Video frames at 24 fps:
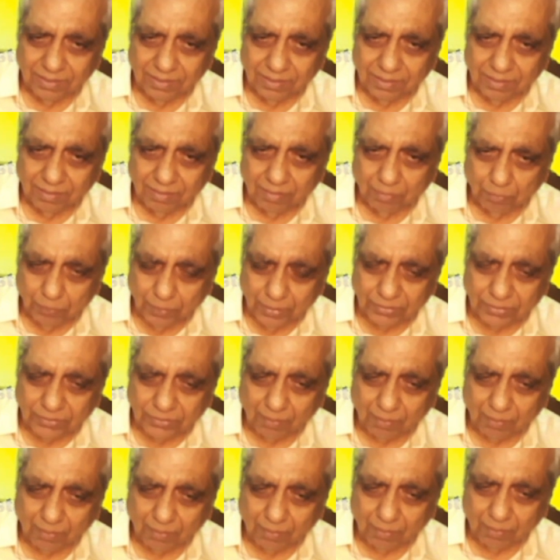based
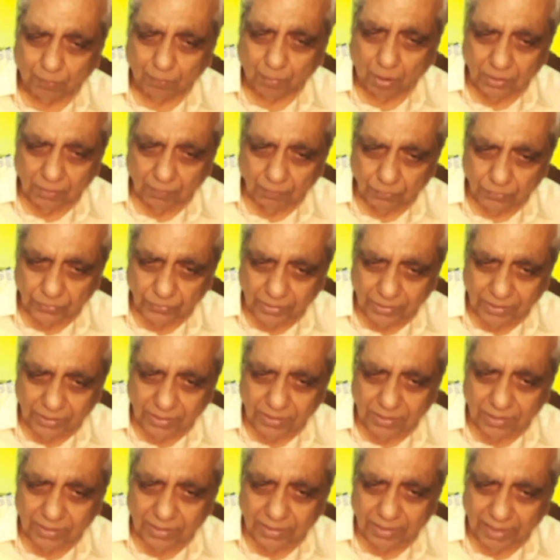upon the
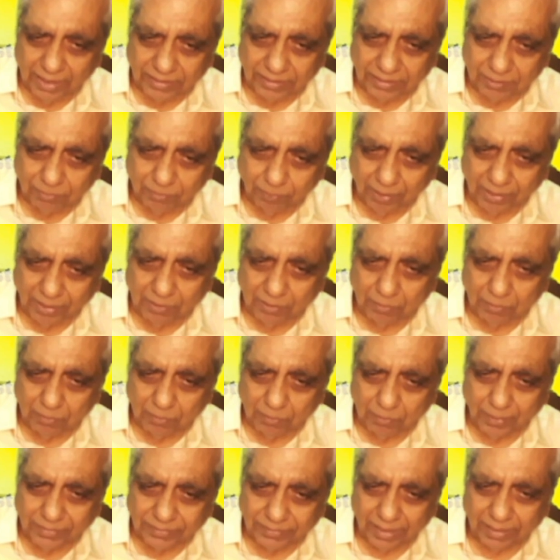experiments
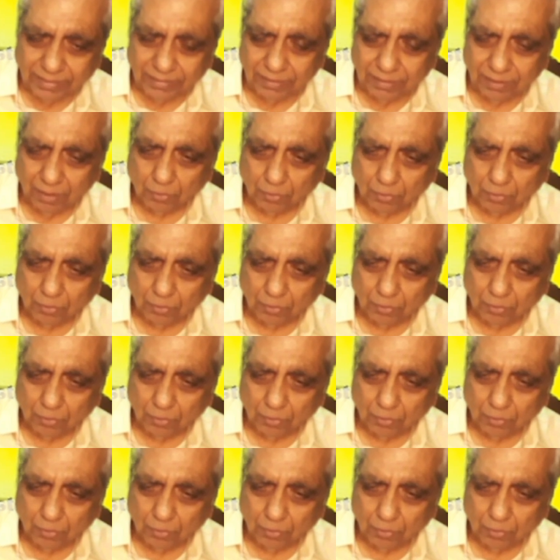carried out.